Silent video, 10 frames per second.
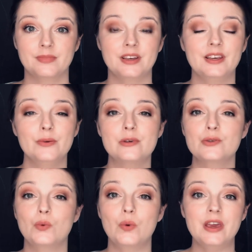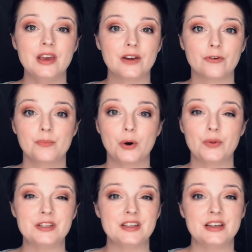He was weak from both
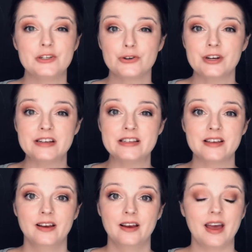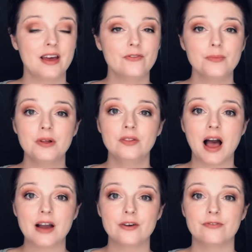his injuries and from the
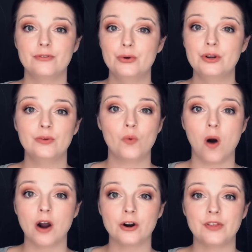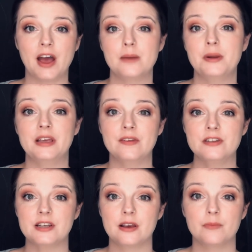lack of food and water that had been given
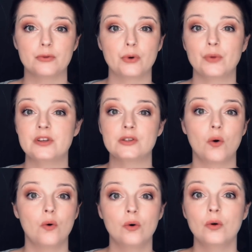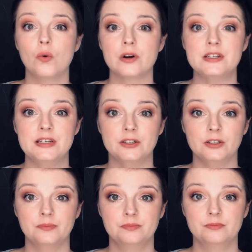to him throughout this whole ordeal.